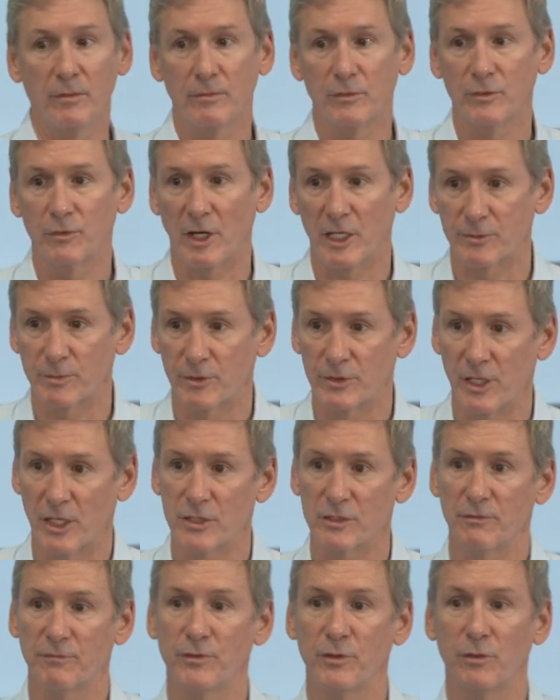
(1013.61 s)

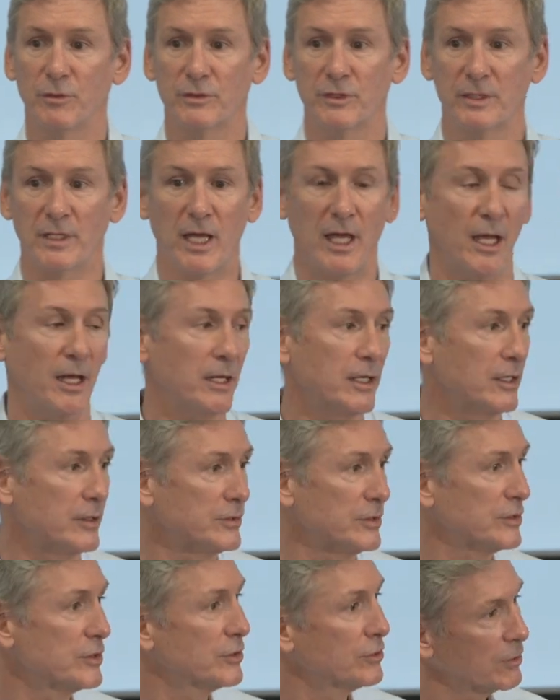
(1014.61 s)
transportation fuel today
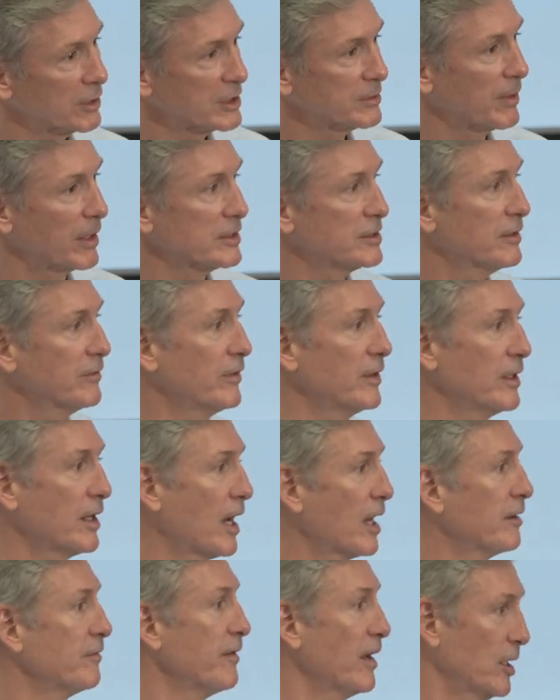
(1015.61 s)
because it's too expensive and
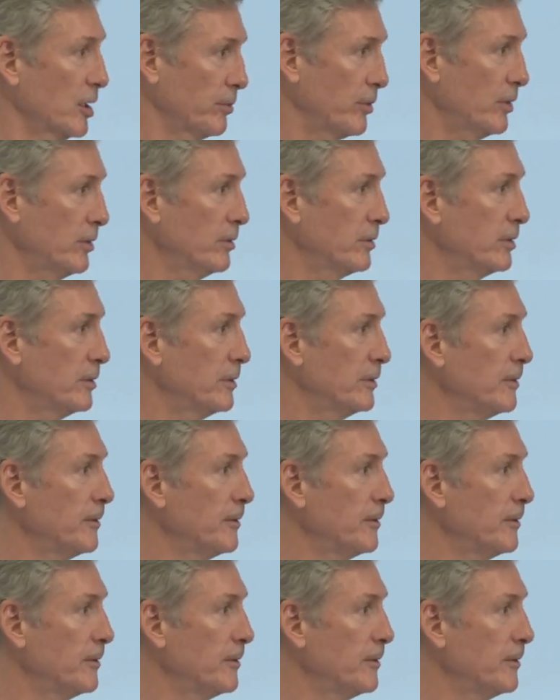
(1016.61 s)
not available.